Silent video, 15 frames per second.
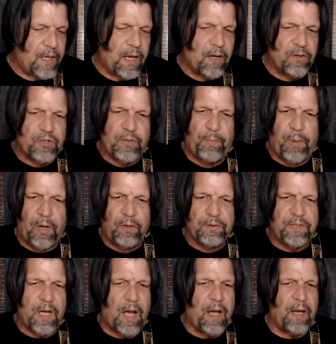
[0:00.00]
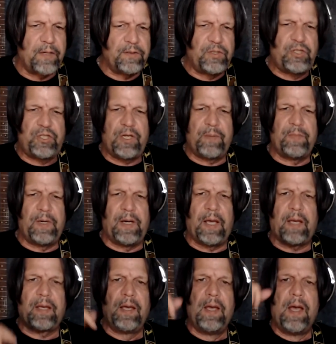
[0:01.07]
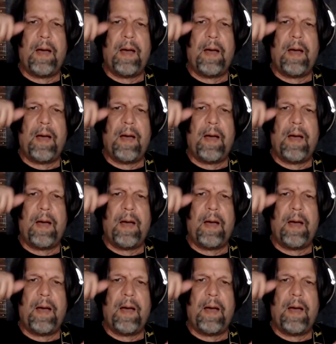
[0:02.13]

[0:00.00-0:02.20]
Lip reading: else, bolt on, shim the neck.